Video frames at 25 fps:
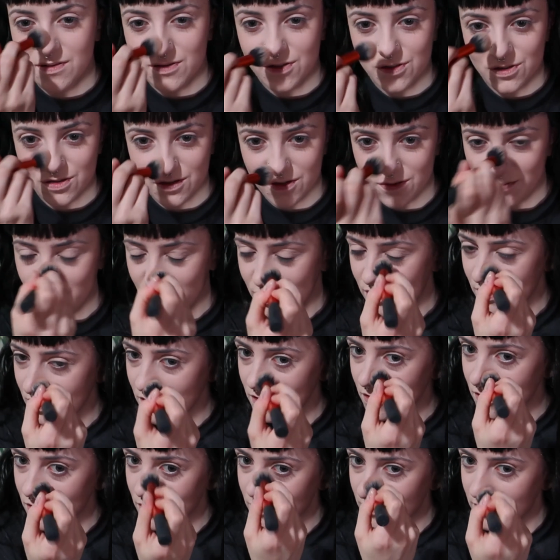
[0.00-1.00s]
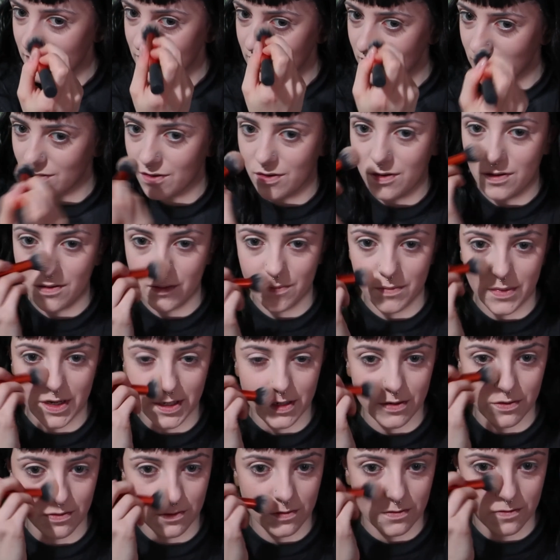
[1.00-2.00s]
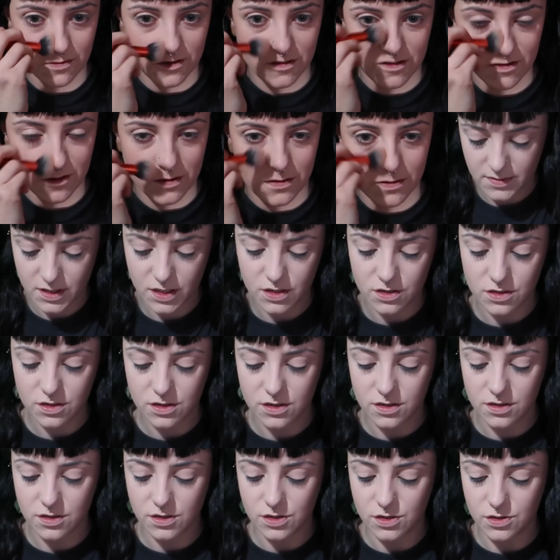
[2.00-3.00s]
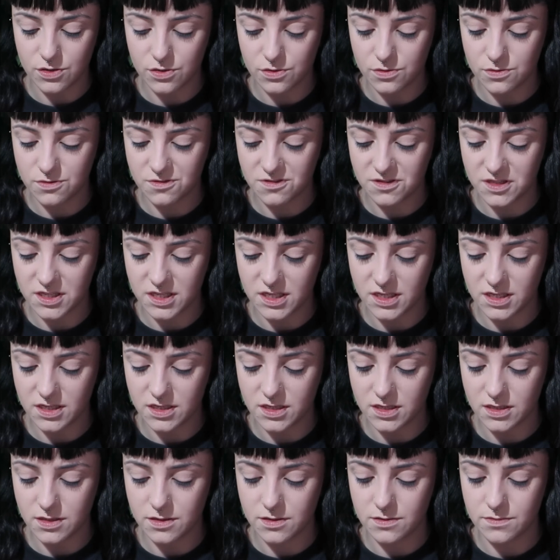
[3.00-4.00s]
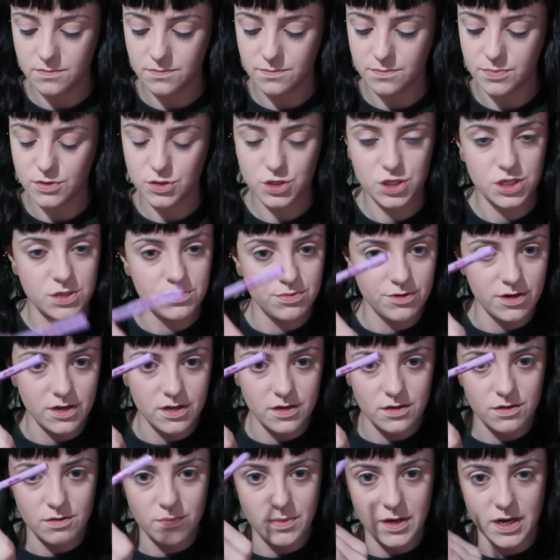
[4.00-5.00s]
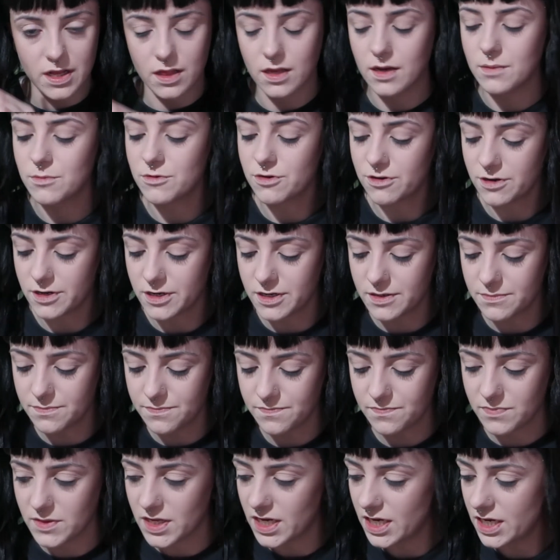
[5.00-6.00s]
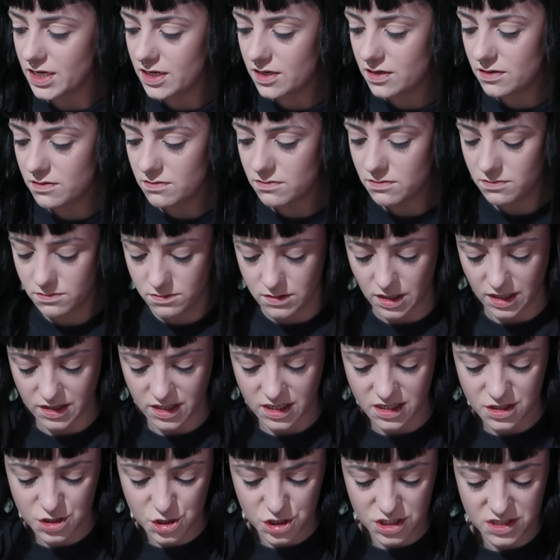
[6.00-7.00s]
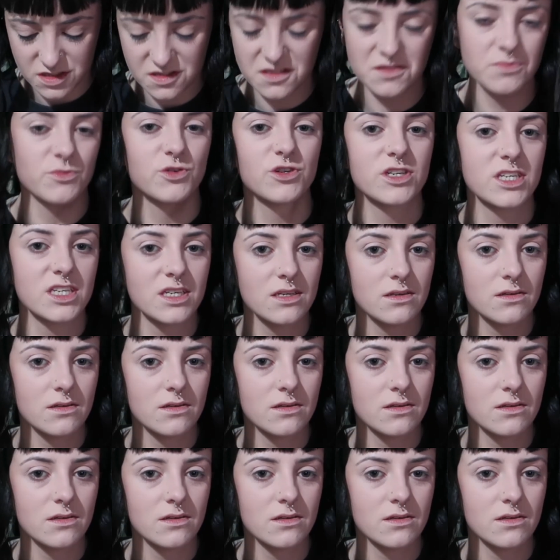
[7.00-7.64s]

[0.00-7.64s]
gonna put a little bit on my nose. I'm gonna use the Bushy Brow by Limecrime in, I think, shade Smokey.